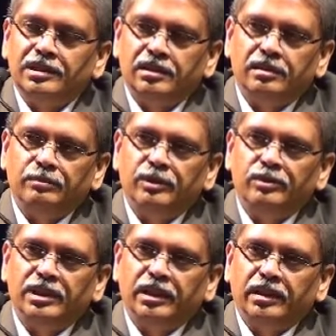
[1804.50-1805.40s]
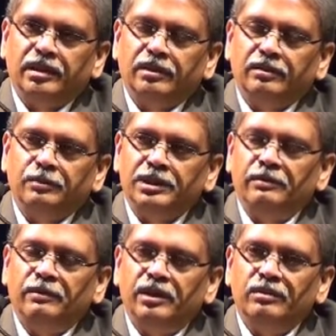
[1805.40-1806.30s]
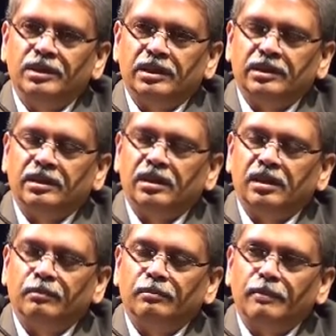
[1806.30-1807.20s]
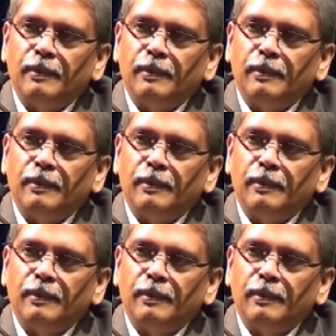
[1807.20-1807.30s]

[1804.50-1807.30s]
listen to music, see videos, etc.